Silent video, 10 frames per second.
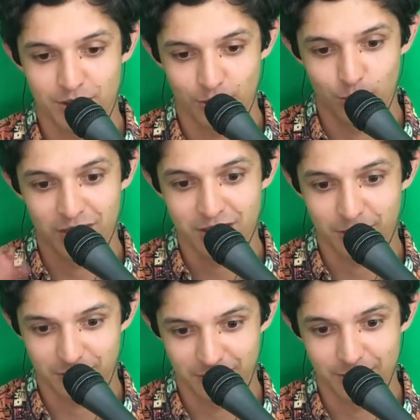the
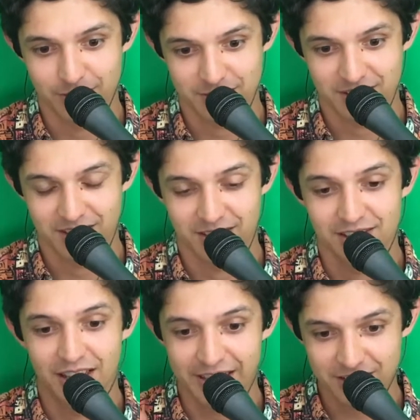window closed, the
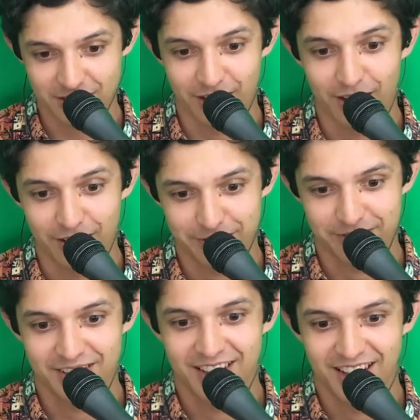lights off,
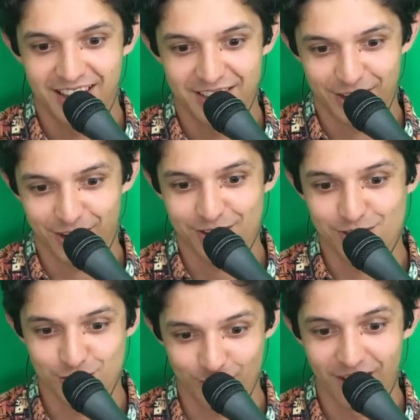and the
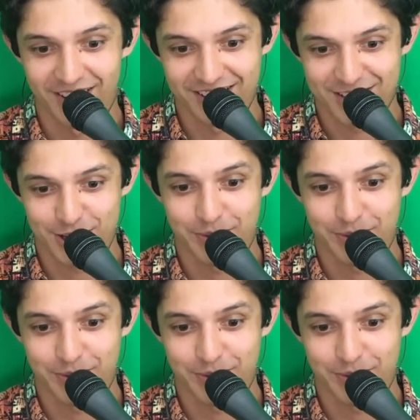curtain drawn. So